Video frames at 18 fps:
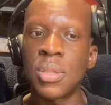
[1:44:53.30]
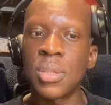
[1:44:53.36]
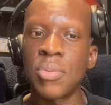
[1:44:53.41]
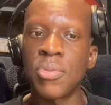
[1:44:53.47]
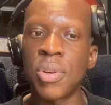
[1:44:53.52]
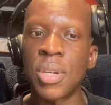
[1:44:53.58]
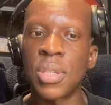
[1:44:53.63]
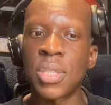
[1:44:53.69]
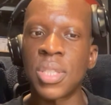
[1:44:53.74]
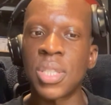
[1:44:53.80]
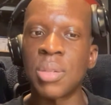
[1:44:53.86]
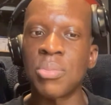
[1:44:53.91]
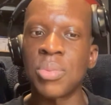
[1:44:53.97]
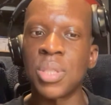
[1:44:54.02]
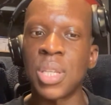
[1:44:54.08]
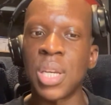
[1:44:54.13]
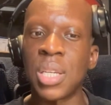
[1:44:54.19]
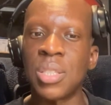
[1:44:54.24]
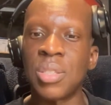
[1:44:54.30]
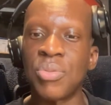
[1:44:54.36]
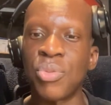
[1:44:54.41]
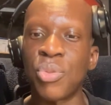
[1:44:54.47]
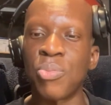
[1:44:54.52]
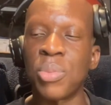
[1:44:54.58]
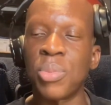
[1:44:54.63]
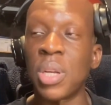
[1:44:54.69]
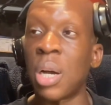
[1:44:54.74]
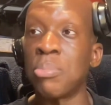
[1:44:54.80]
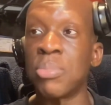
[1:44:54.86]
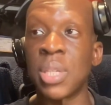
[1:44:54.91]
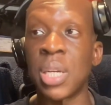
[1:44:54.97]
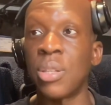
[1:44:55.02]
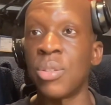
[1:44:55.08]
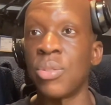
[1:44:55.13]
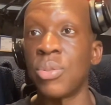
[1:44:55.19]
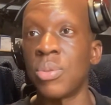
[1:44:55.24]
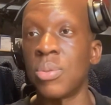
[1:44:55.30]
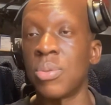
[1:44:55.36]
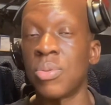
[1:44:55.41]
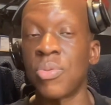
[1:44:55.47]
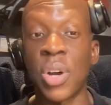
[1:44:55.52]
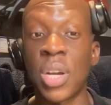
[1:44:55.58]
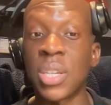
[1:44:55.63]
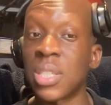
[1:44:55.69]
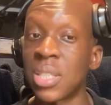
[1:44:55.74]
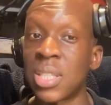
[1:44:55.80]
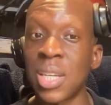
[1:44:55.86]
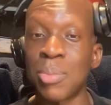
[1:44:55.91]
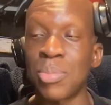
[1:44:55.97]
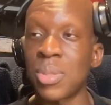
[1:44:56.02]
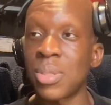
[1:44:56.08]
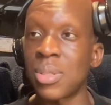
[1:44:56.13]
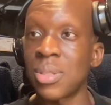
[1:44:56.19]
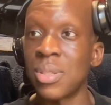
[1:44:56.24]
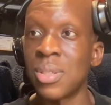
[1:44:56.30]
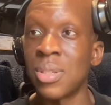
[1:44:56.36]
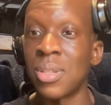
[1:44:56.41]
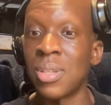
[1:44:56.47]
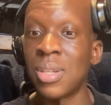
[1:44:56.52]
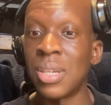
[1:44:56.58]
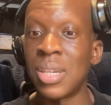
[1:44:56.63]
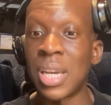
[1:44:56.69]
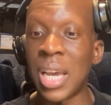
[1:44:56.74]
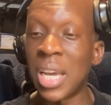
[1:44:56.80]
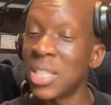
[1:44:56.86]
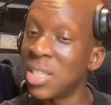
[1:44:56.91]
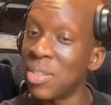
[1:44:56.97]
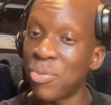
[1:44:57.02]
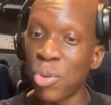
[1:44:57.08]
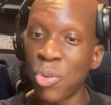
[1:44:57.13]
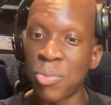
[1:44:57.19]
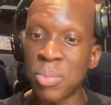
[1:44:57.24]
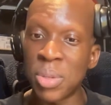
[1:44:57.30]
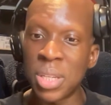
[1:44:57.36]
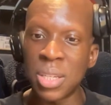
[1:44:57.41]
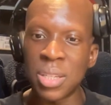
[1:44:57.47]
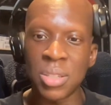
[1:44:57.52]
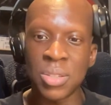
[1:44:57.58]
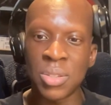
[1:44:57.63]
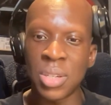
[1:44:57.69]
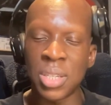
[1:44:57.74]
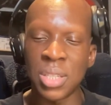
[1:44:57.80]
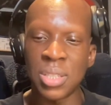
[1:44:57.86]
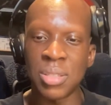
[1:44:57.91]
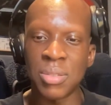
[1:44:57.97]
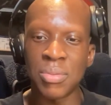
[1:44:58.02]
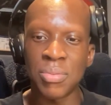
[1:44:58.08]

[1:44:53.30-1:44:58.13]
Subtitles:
First attempt in the 84th minute. I'm telling you, first attempt, 84th minute, crazy.